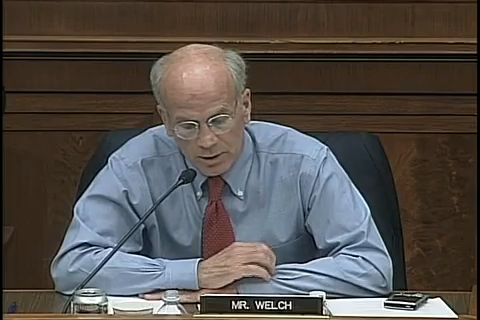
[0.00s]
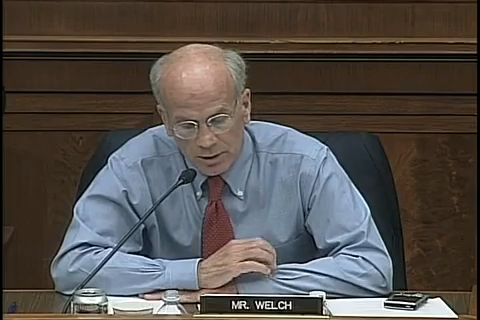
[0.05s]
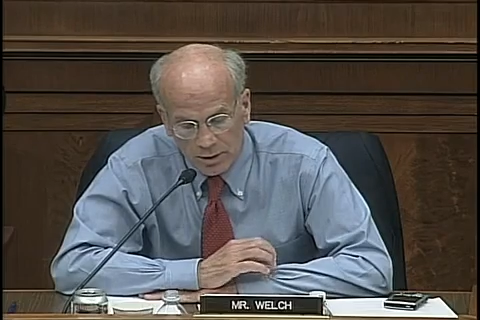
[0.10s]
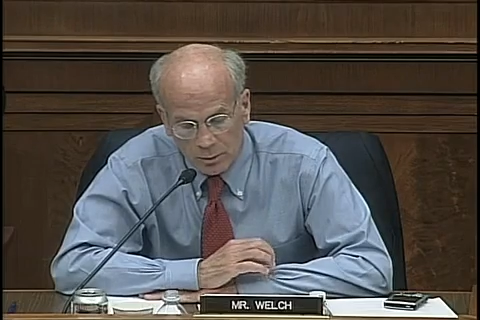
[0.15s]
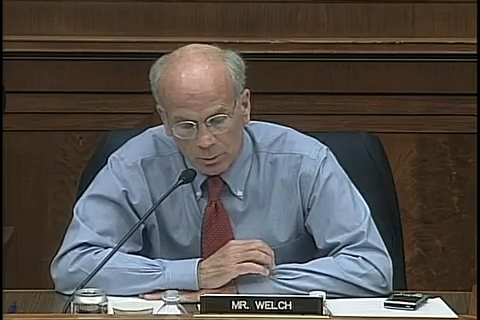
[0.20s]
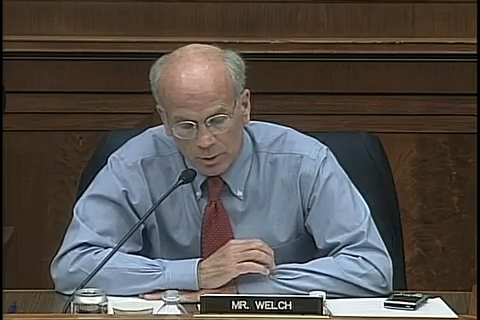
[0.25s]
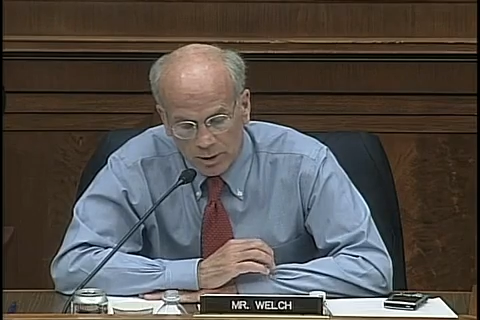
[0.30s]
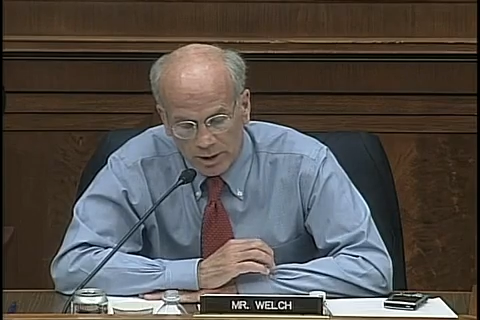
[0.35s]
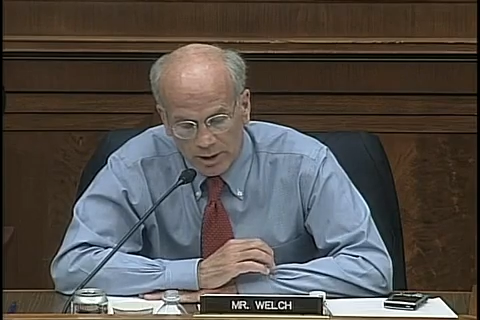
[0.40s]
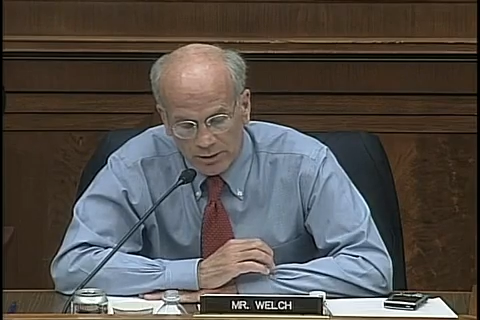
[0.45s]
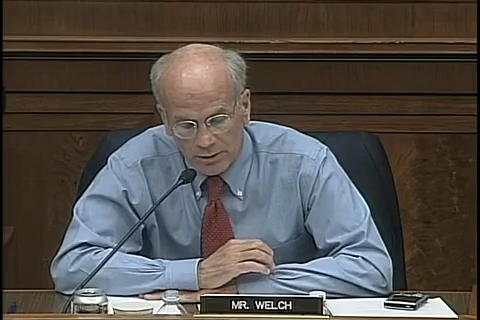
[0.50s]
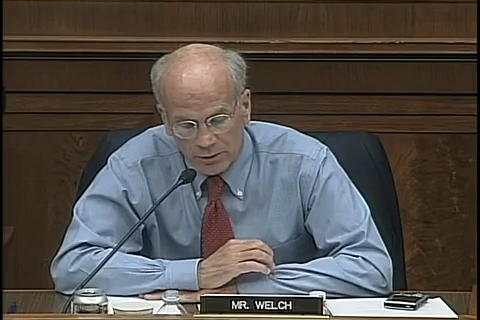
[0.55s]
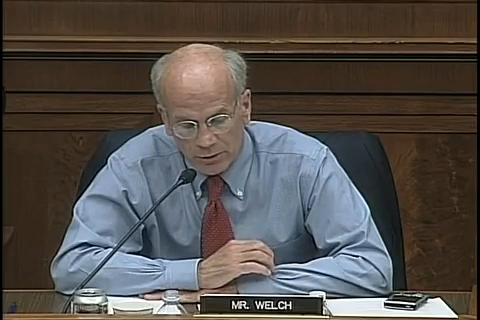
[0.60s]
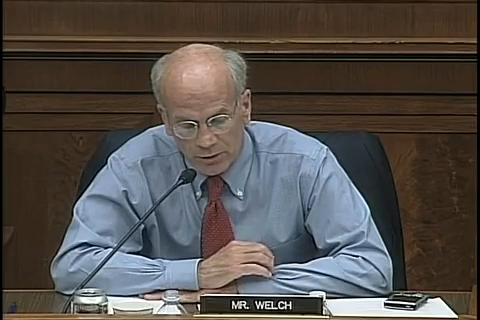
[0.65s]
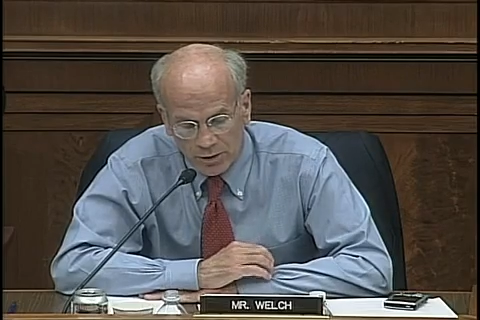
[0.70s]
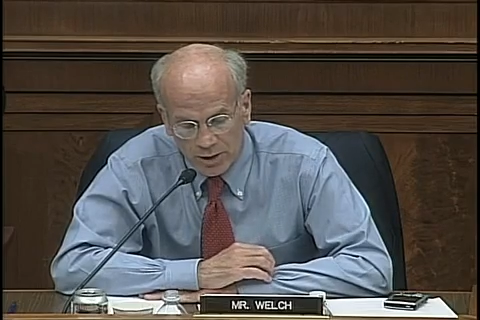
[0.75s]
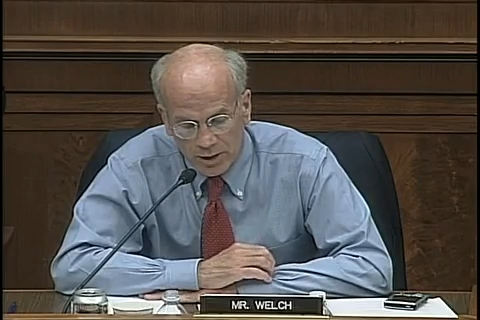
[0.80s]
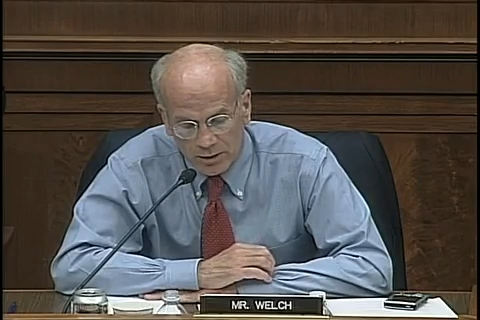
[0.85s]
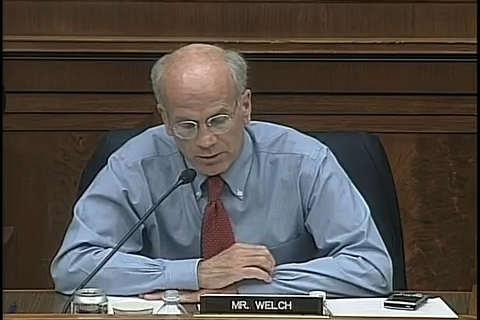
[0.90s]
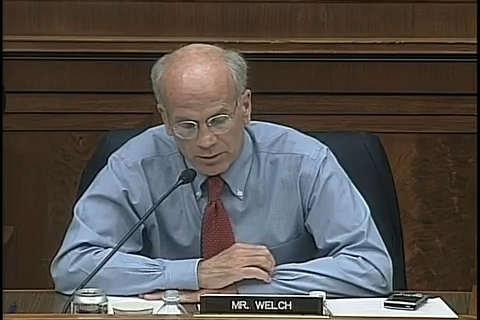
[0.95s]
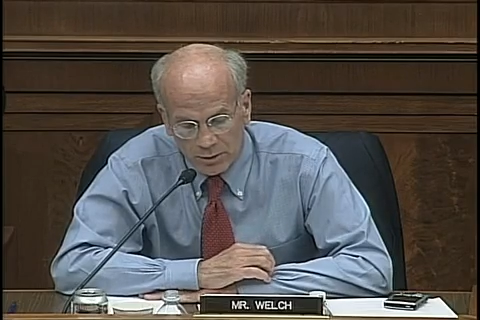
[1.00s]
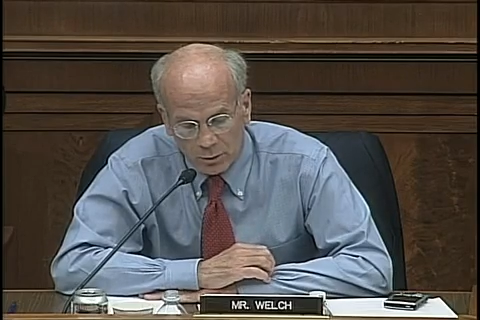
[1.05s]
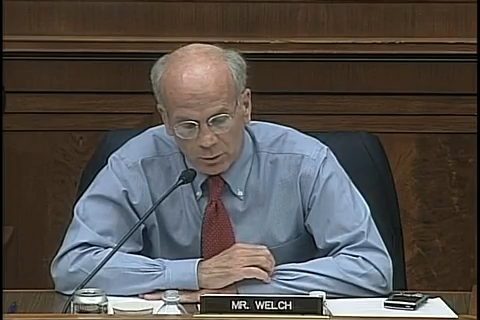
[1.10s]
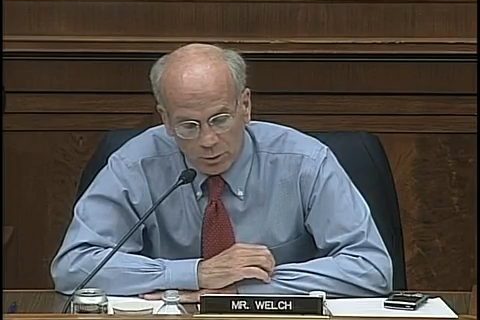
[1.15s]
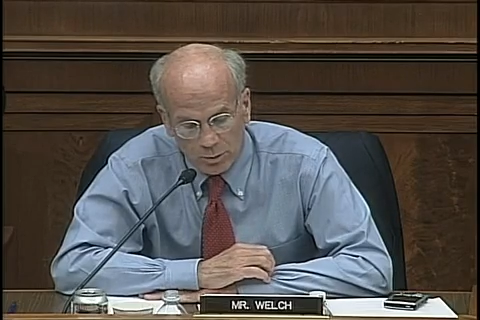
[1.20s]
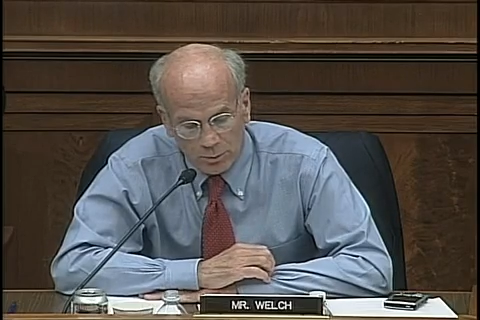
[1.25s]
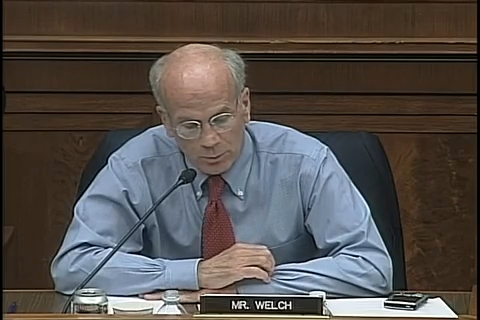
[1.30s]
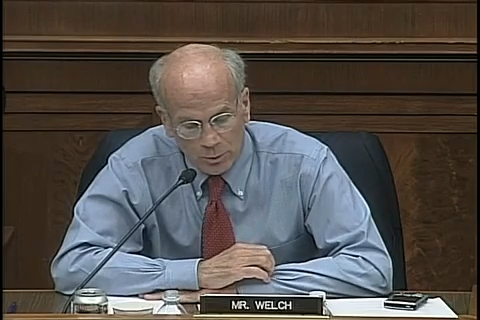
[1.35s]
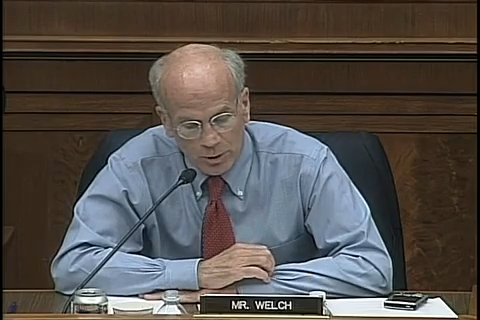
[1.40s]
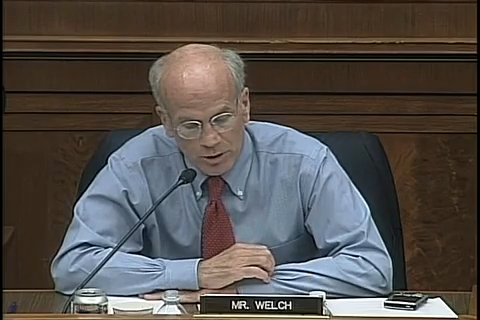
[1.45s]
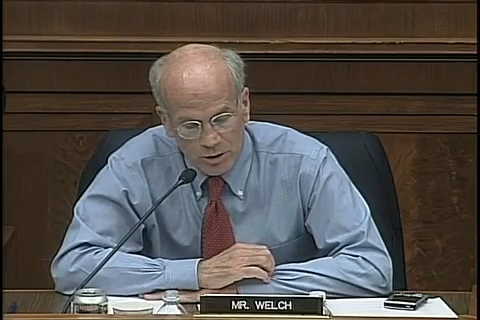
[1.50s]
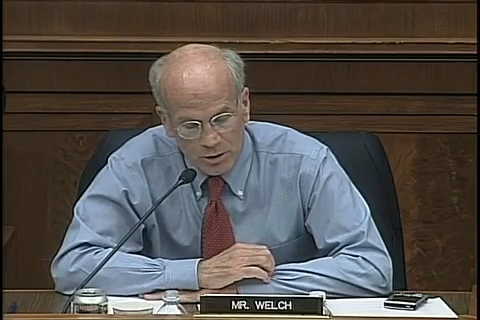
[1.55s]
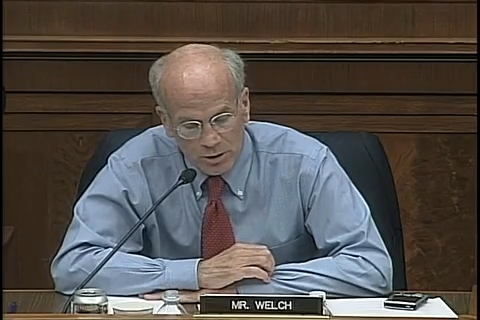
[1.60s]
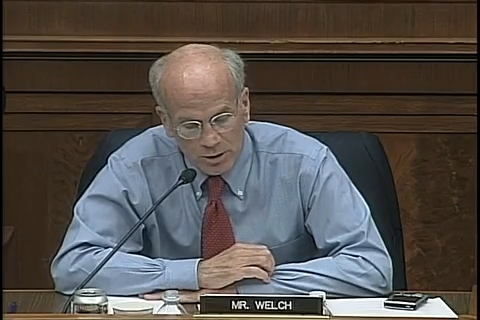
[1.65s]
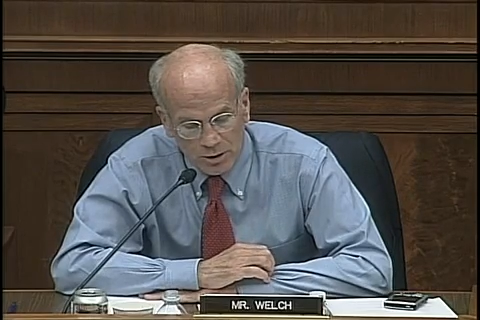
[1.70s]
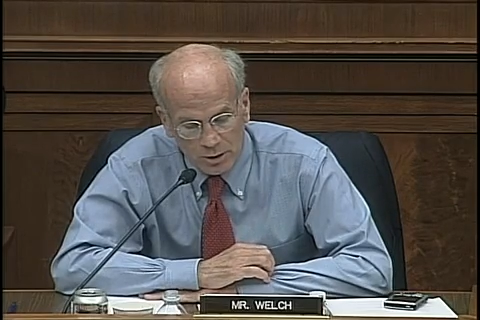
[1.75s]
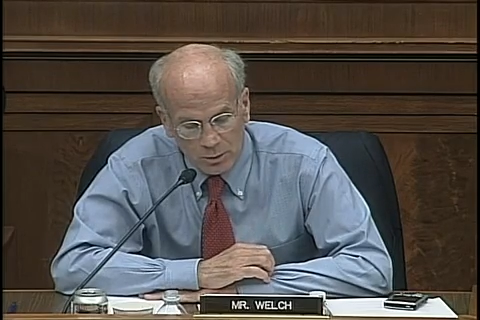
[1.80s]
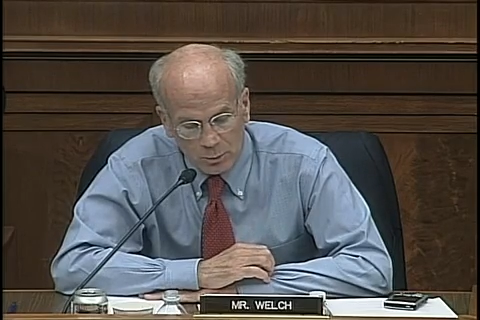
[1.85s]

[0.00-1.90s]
And he went on to say the corporation